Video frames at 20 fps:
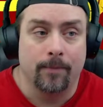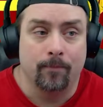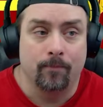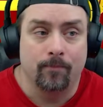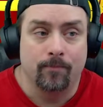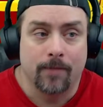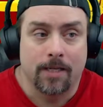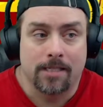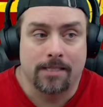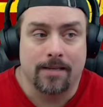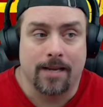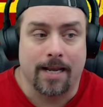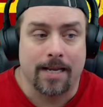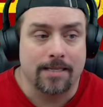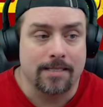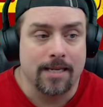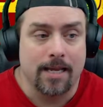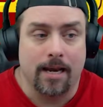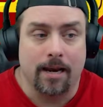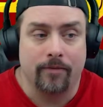Because, like I
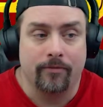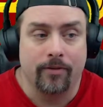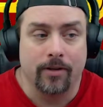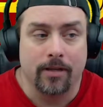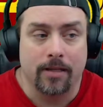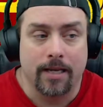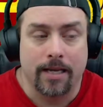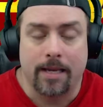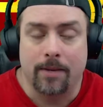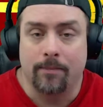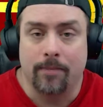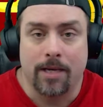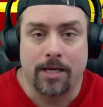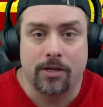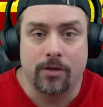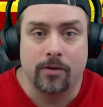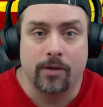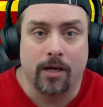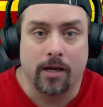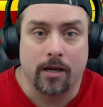said, I feel like it makes you
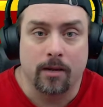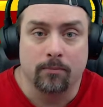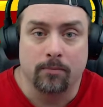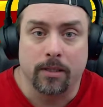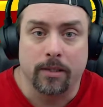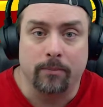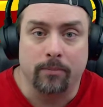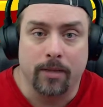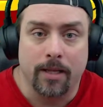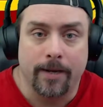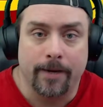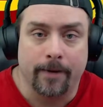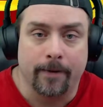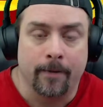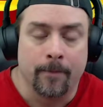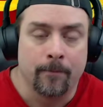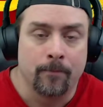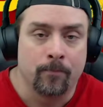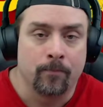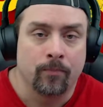an incomplete player.
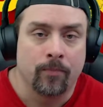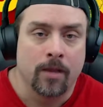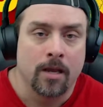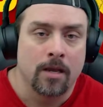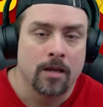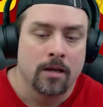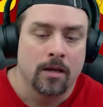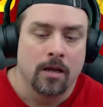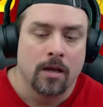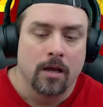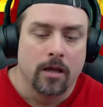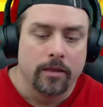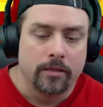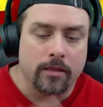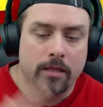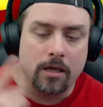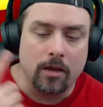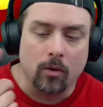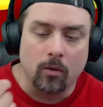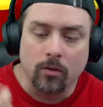
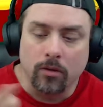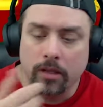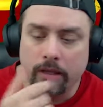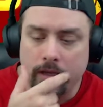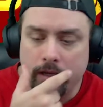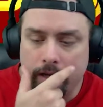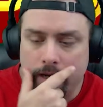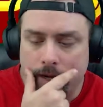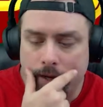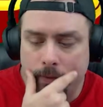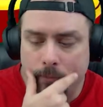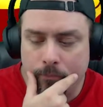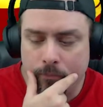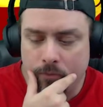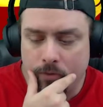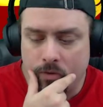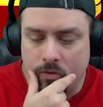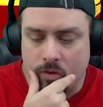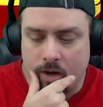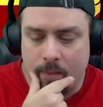The only
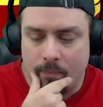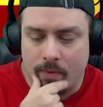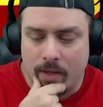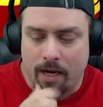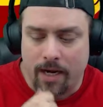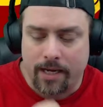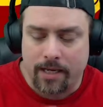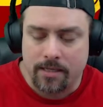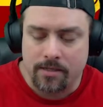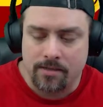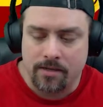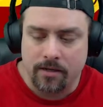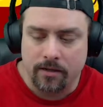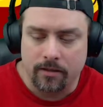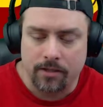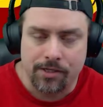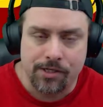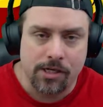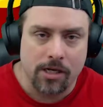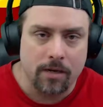gripe that I consider
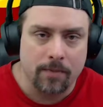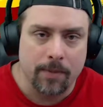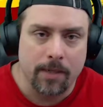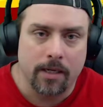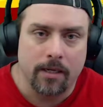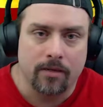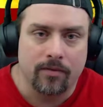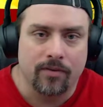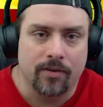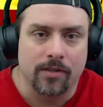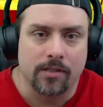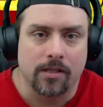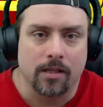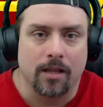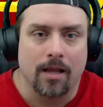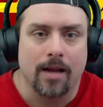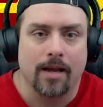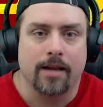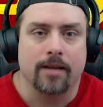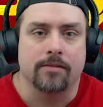legitimate as far as the
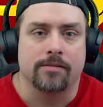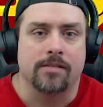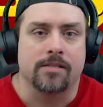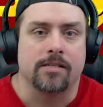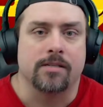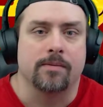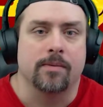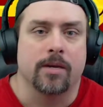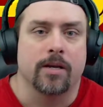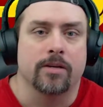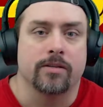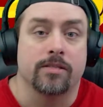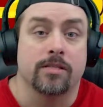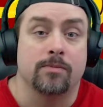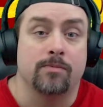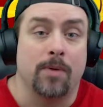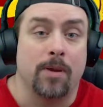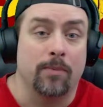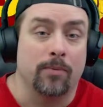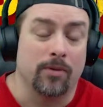lockout system goes is
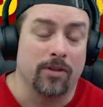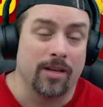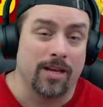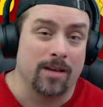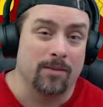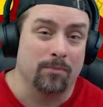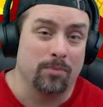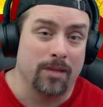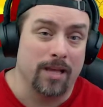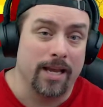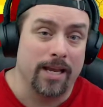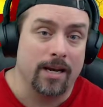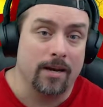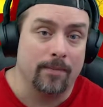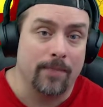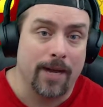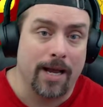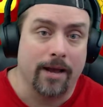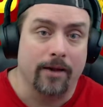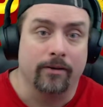people that complain
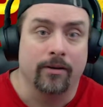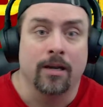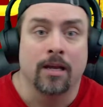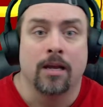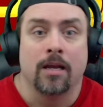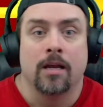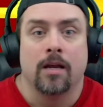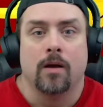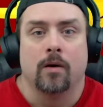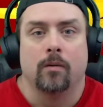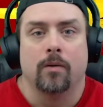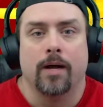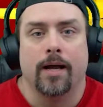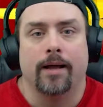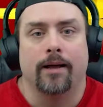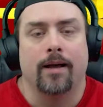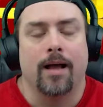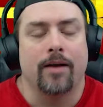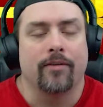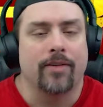about,
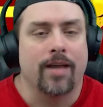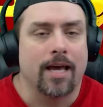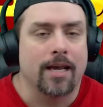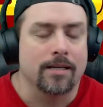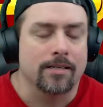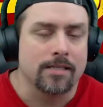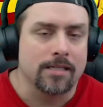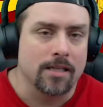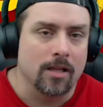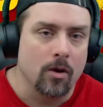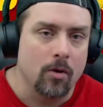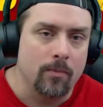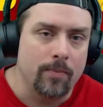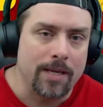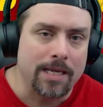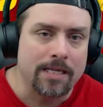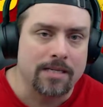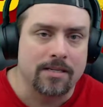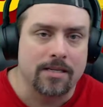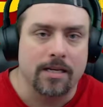well, I've got a slow
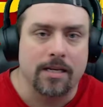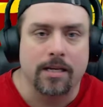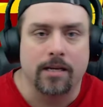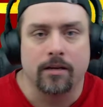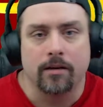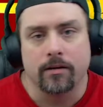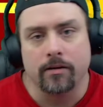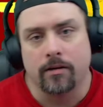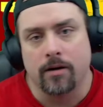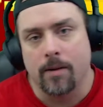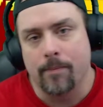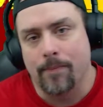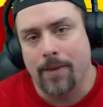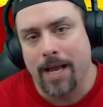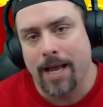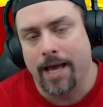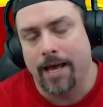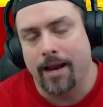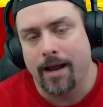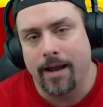PC or a
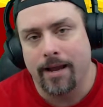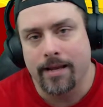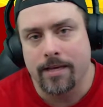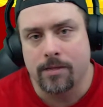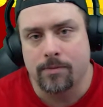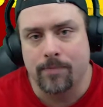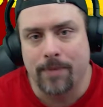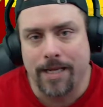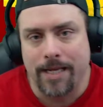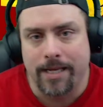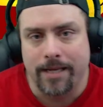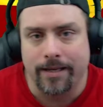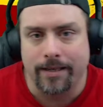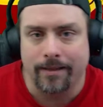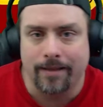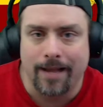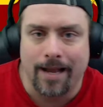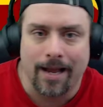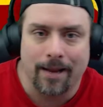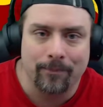bad ISP, and
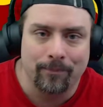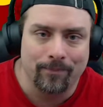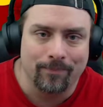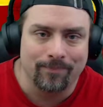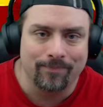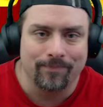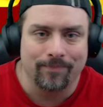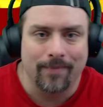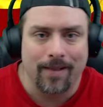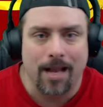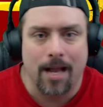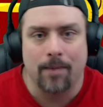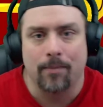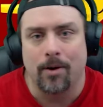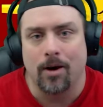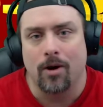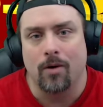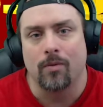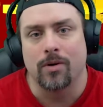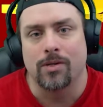I'm
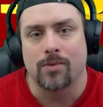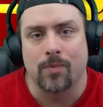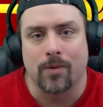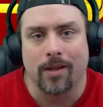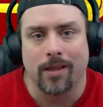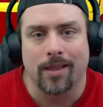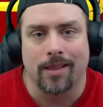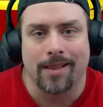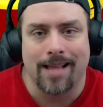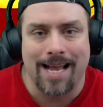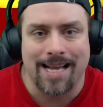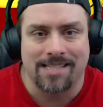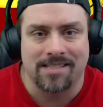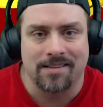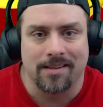always one of the last to